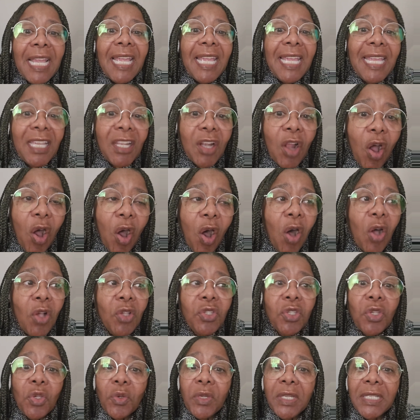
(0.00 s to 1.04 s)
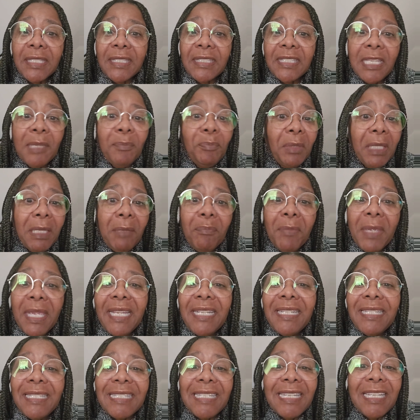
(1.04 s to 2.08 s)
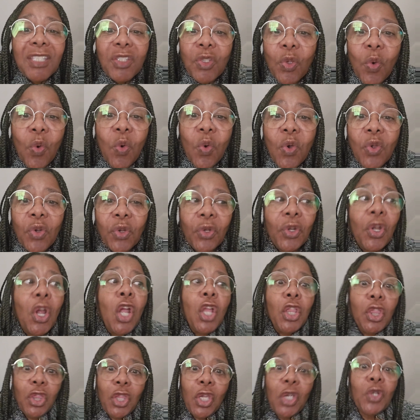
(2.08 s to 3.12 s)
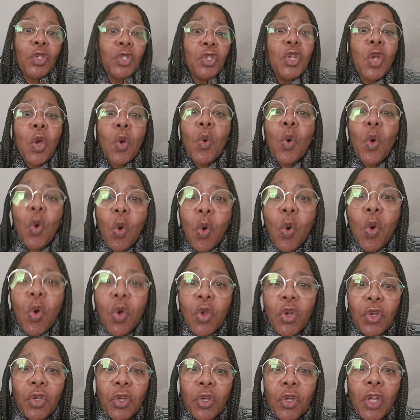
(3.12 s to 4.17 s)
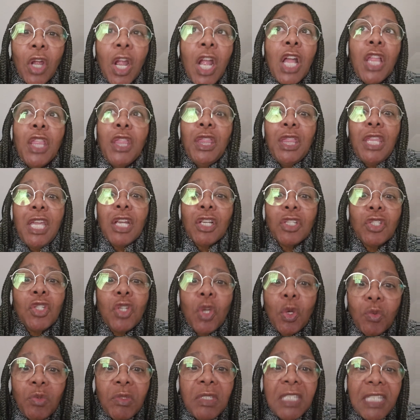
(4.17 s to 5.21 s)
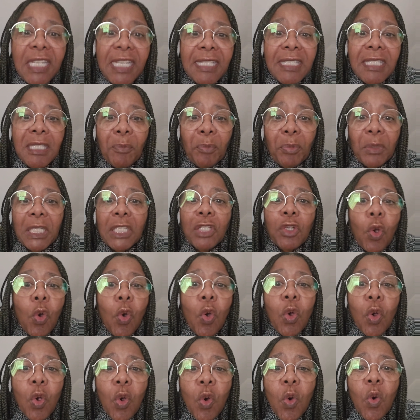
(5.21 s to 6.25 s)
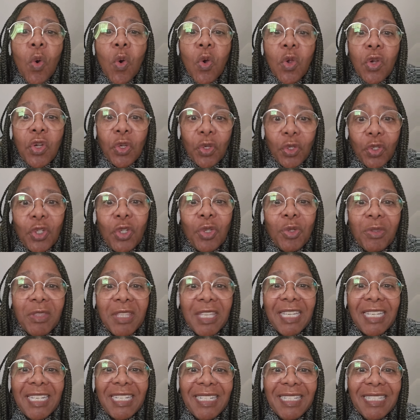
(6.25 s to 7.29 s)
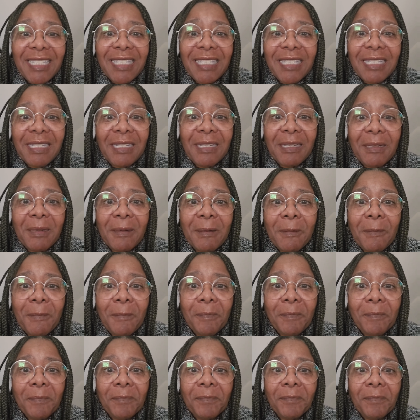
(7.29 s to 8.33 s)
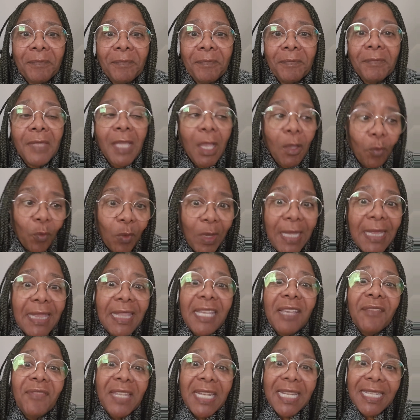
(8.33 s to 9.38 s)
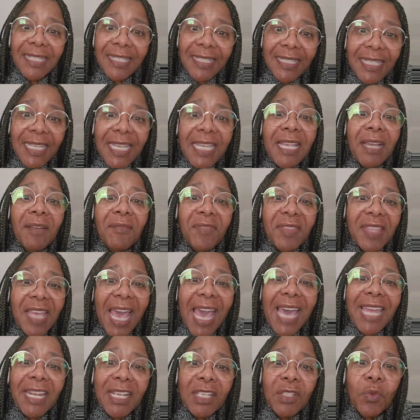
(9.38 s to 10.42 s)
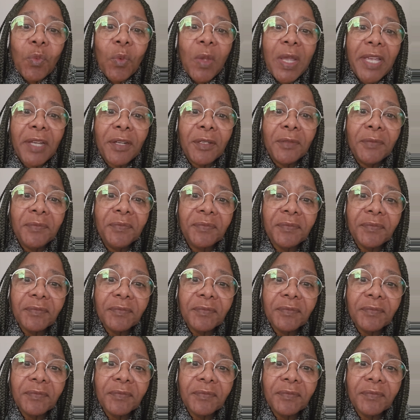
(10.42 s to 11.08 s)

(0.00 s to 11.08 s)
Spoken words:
It also can simply mean disorder. There's no order. There's no discipline or order to things. We live in a sea of that as well.